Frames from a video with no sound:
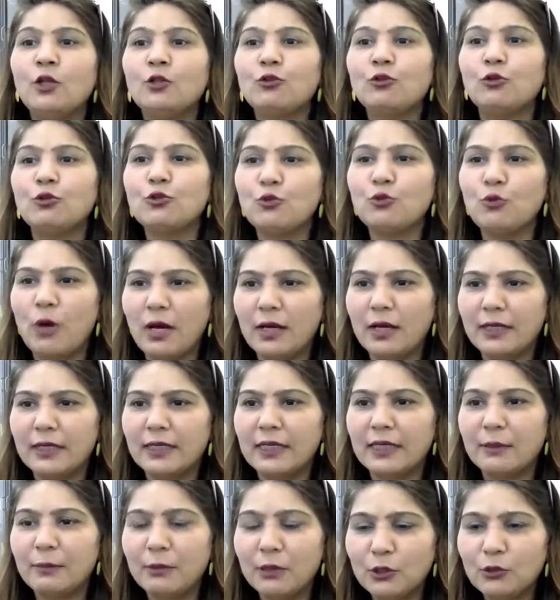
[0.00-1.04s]
Those who are
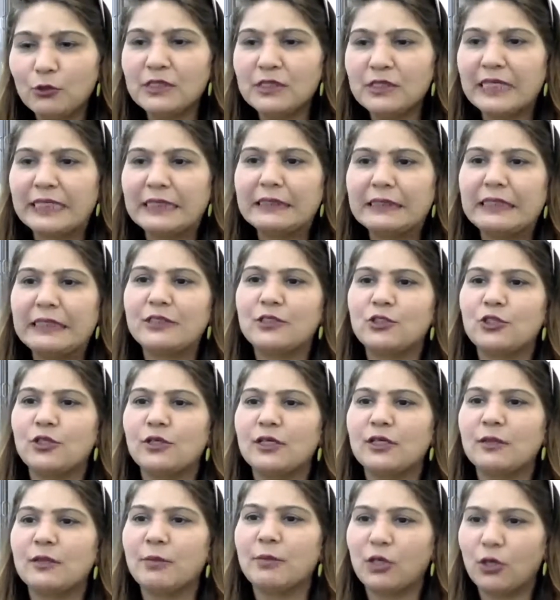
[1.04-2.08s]
unable to send their
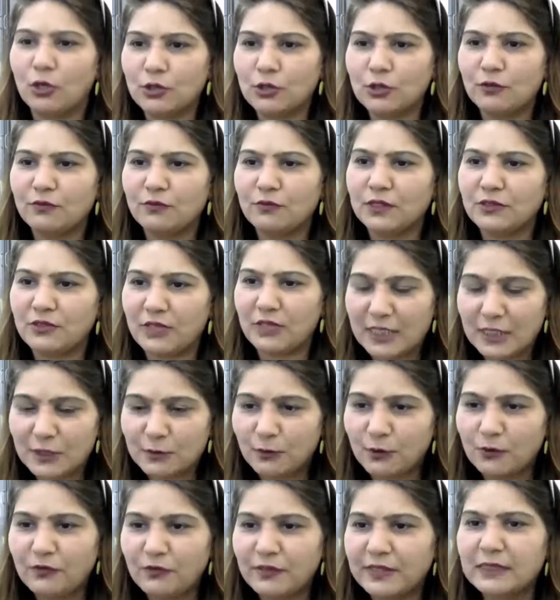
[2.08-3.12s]
children because of the
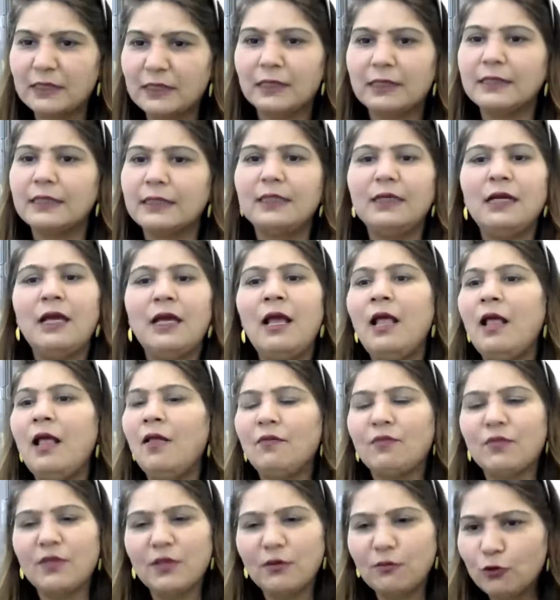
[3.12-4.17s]
transport facility,
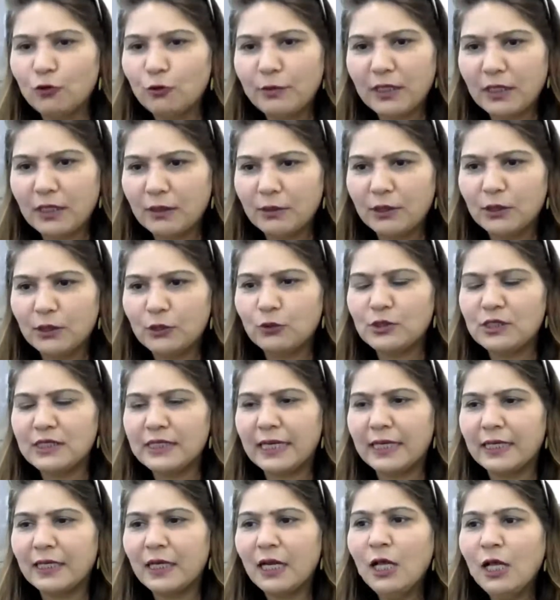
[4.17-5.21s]
they would be able to
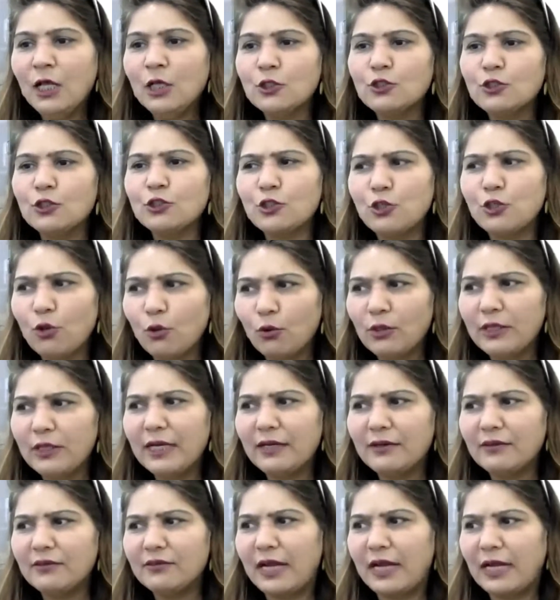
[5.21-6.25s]
send. So slowly
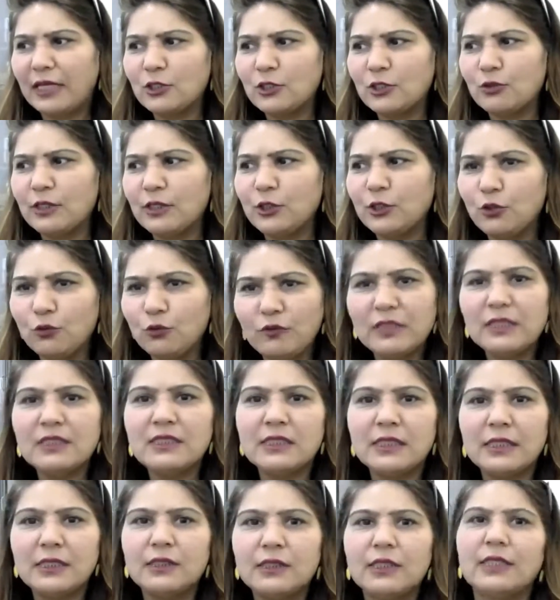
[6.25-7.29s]
and gradually, you will
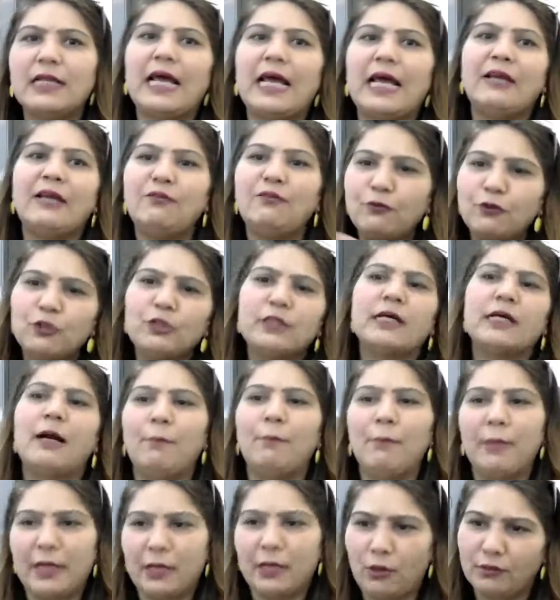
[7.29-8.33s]
see the life would
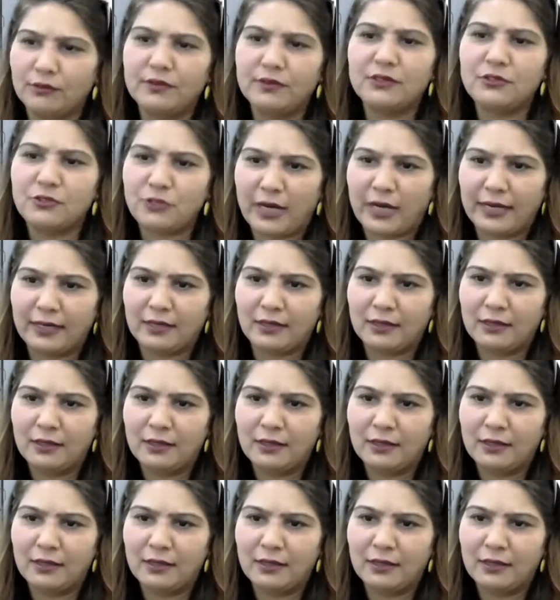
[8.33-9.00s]
come back on the track.